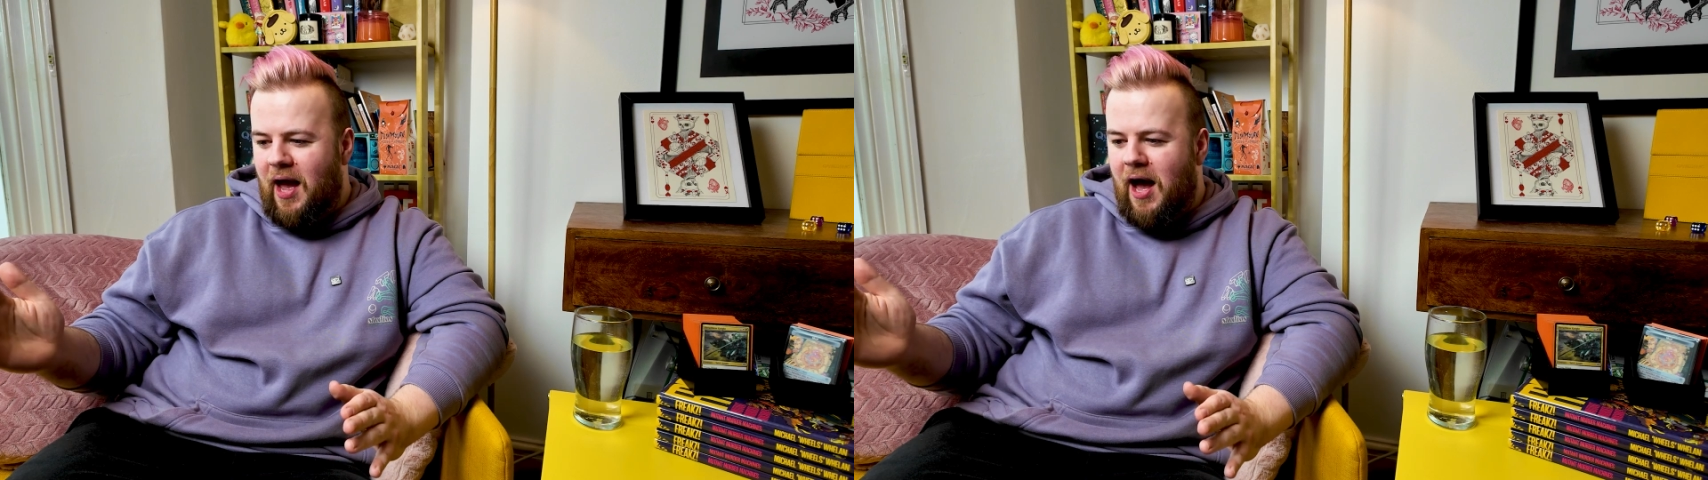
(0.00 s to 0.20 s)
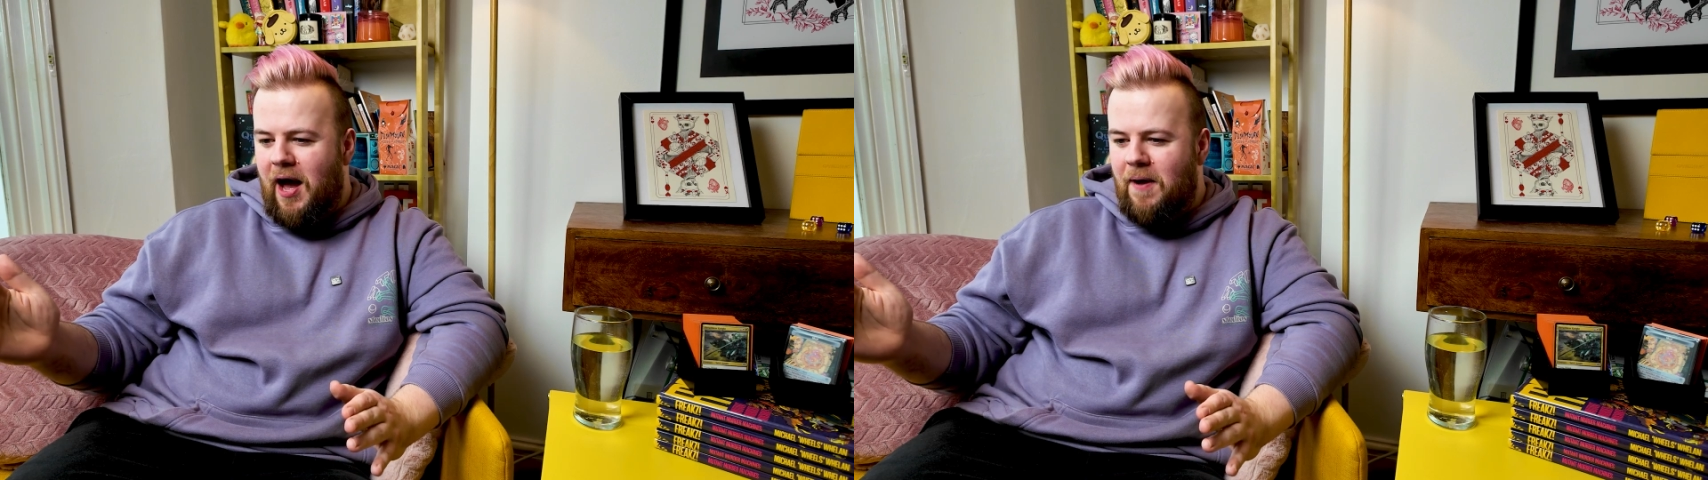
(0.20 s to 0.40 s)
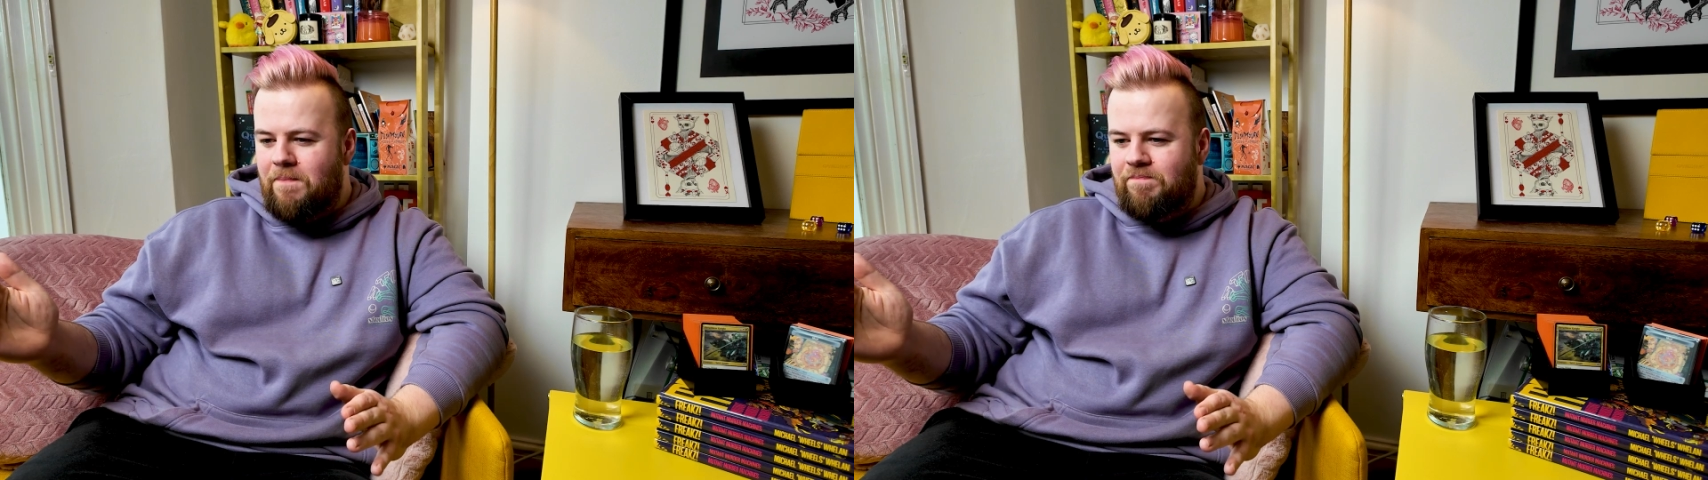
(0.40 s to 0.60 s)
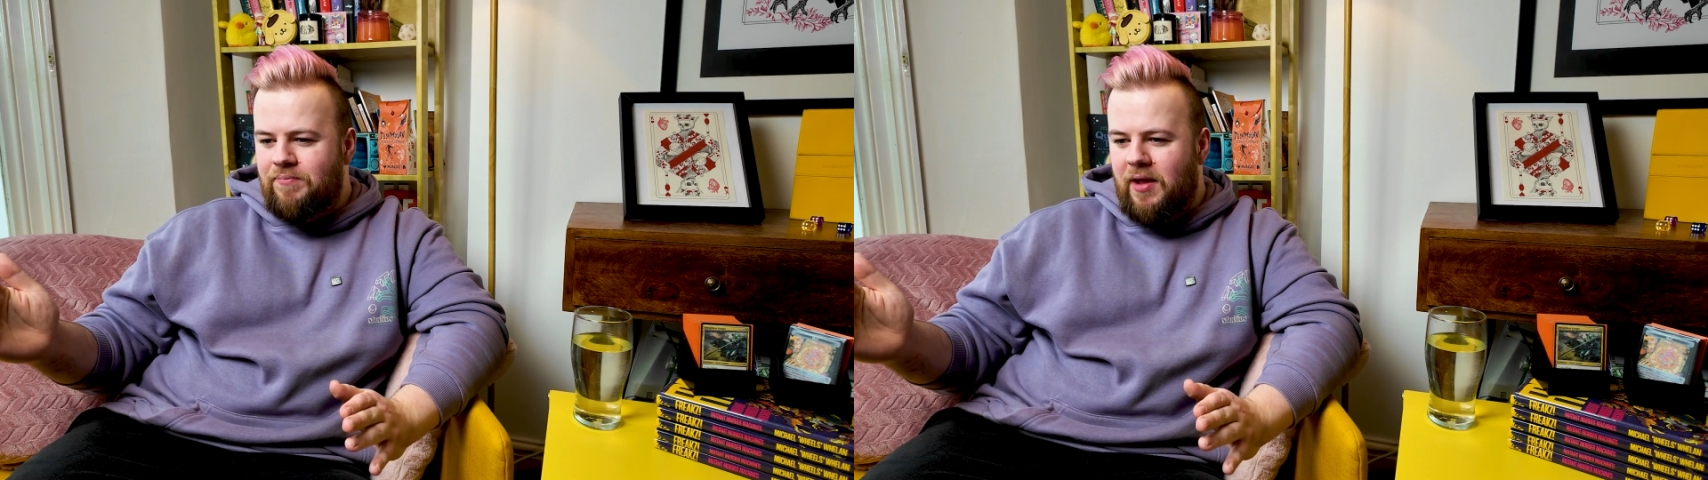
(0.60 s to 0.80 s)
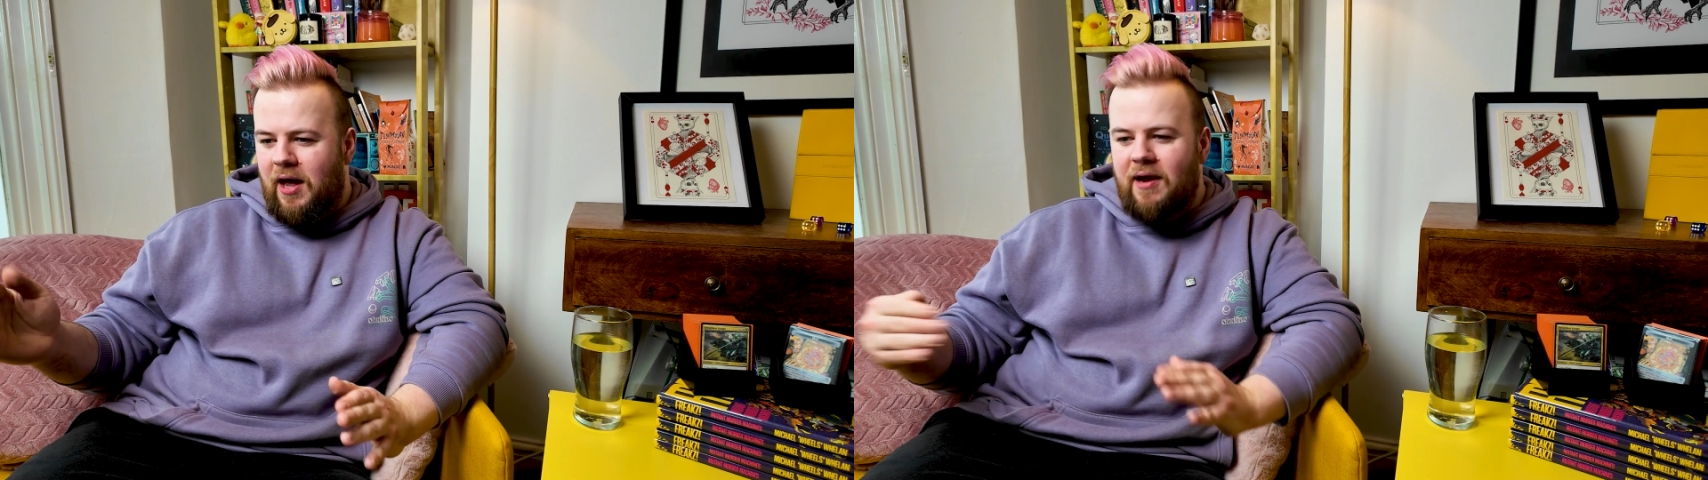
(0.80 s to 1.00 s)

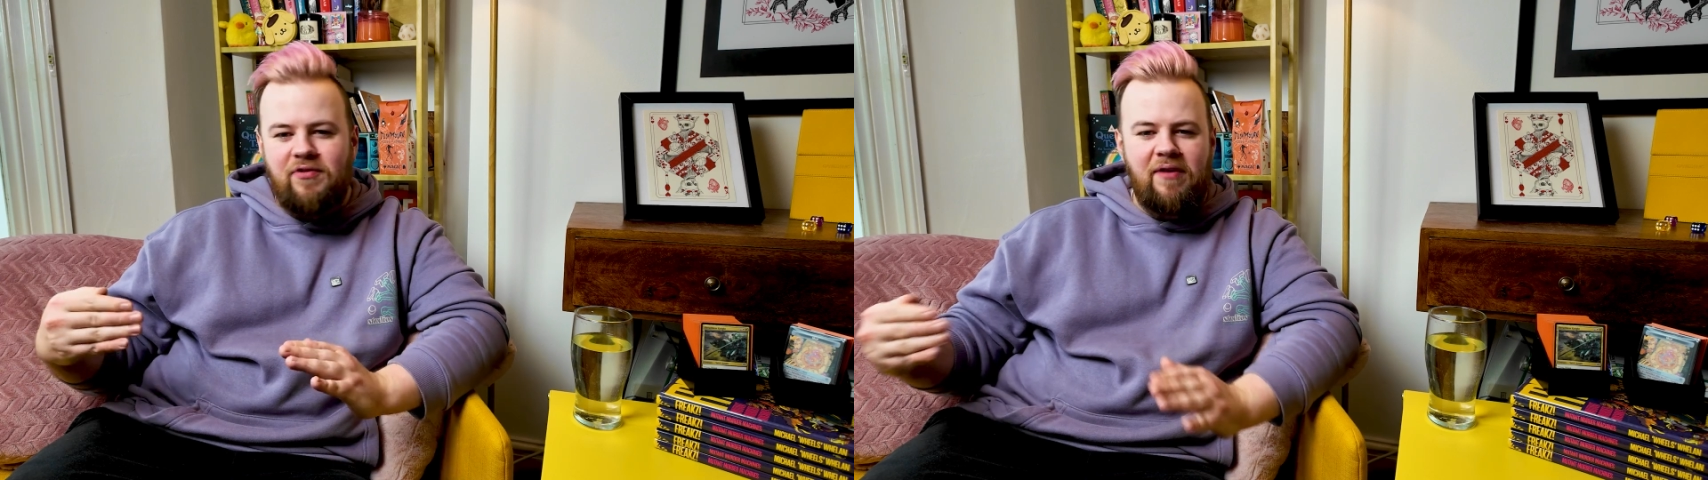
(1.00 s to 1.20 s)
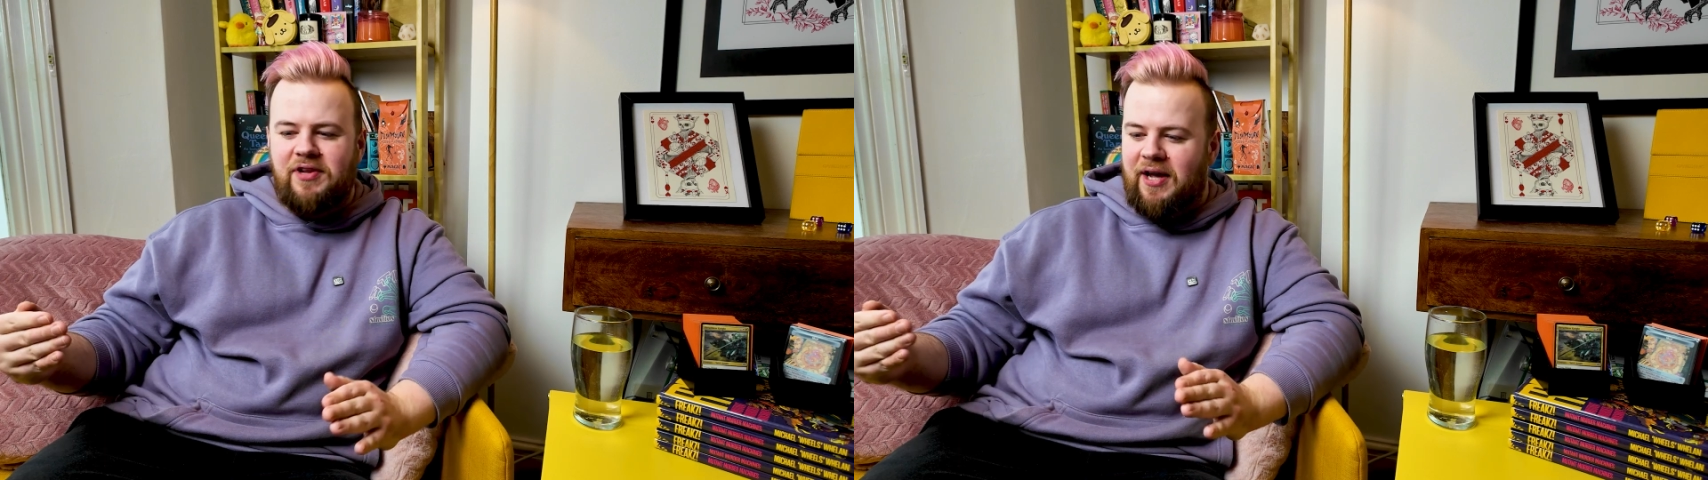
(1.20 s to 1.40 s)
Another lovely